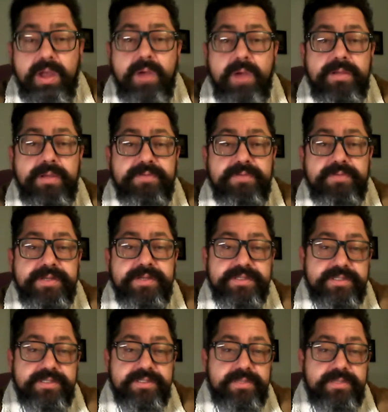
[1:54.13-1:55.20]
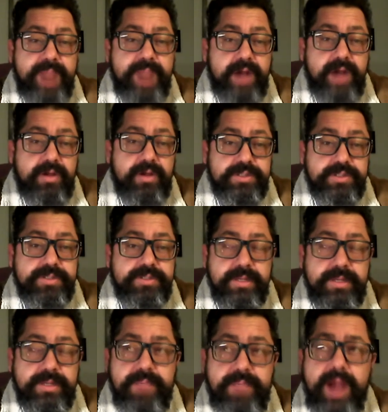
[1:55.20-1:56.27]
only if it exists in a paradox.
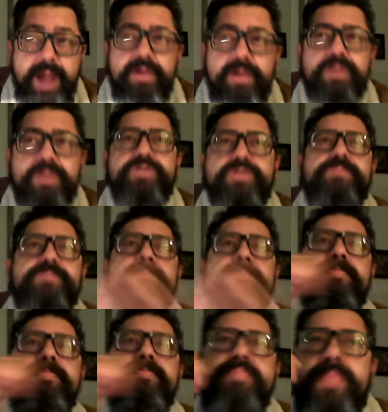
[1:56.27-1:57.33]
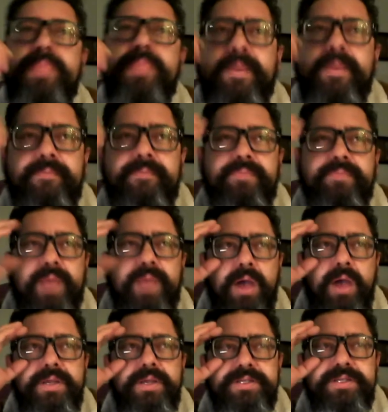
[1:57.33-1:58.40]
And a paradox
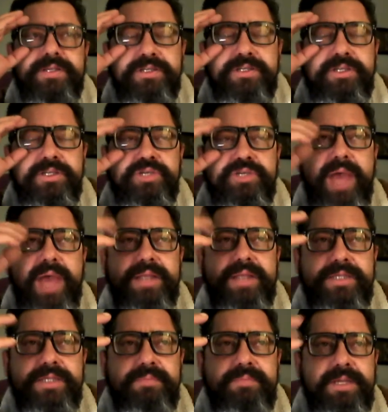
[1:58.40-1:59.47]
only exists in duality,